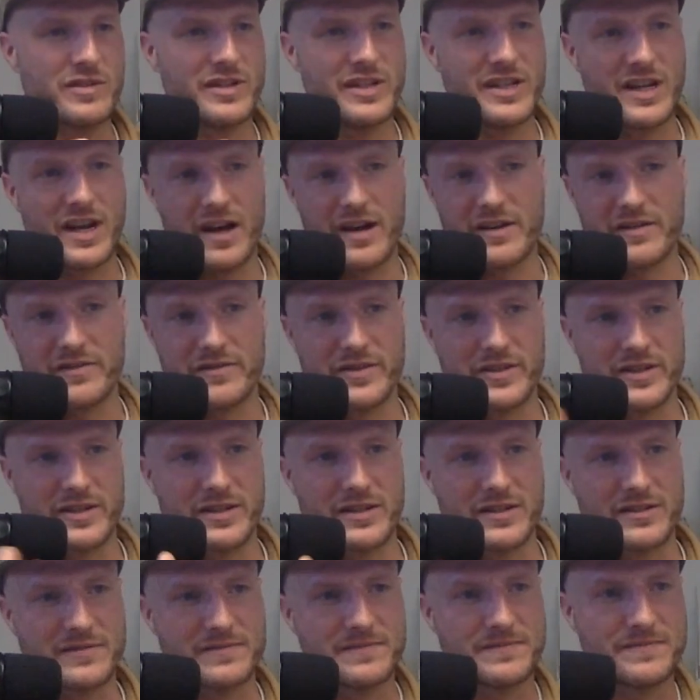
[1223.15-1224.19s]
kind of
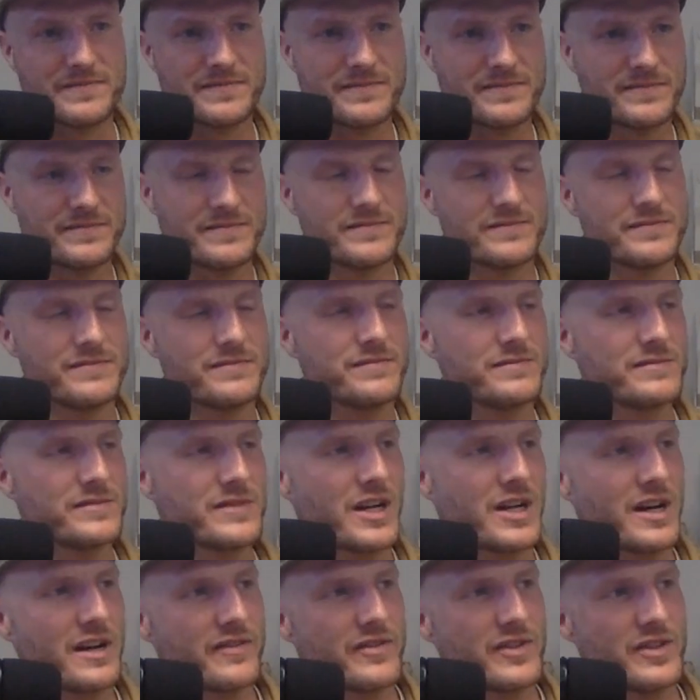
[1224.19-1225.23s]

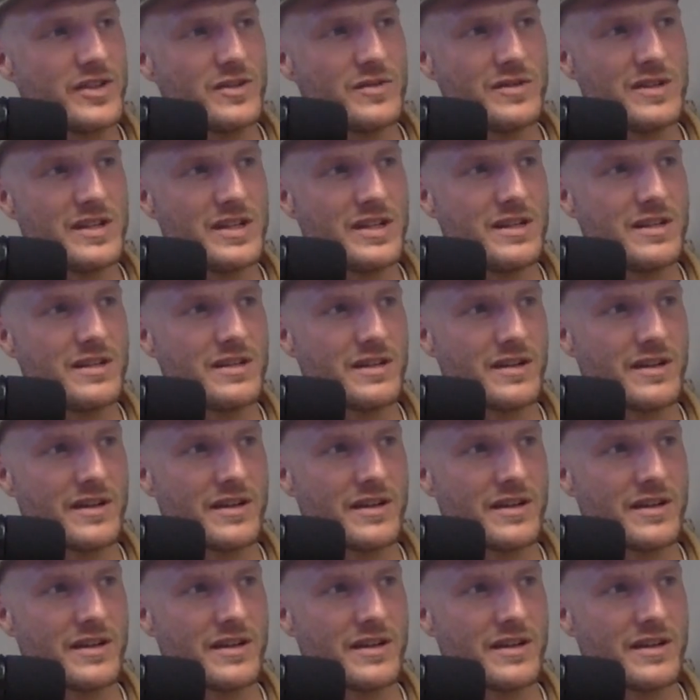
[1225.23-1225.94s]
a unique